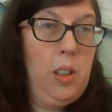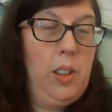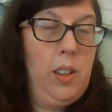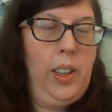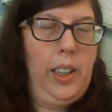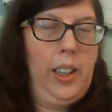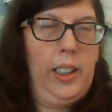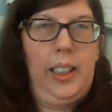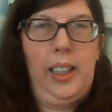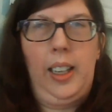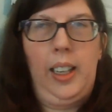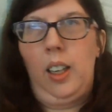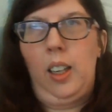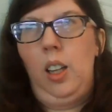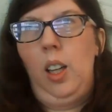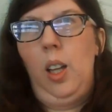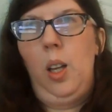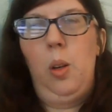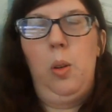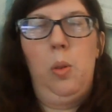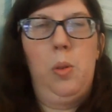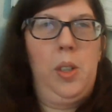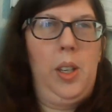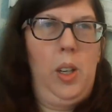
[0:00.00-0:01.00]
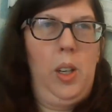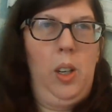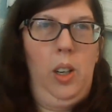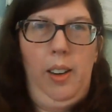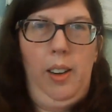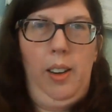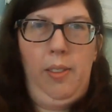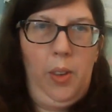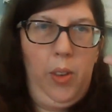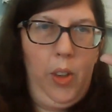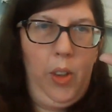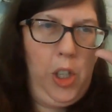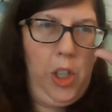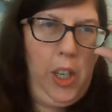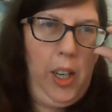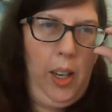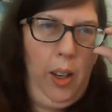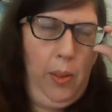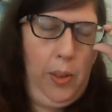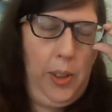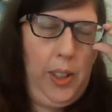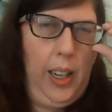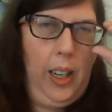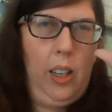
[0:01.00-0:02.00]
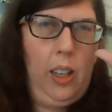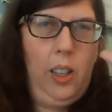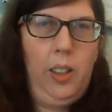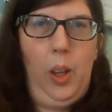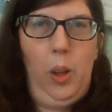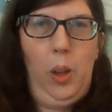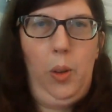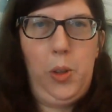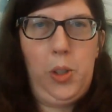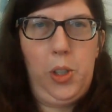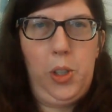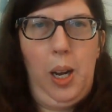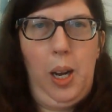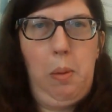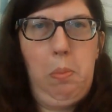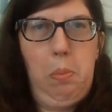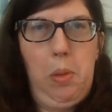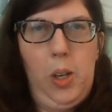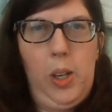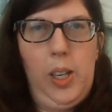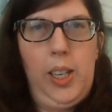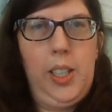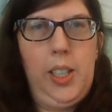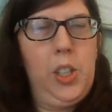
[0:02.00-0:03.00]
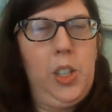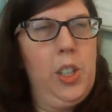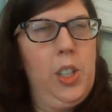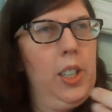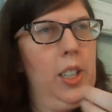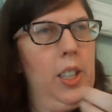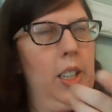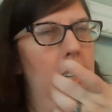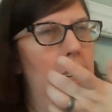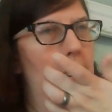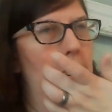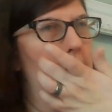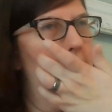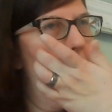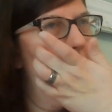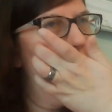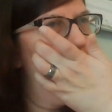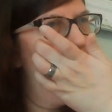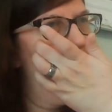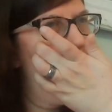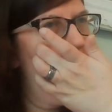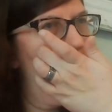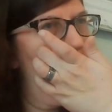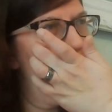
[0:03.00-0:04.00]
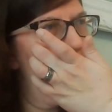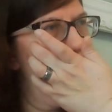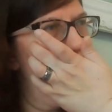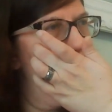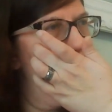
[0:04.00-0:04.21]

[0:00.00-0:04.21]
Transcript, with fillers: they get clothes that are left on the shelves there, though there's not much. They also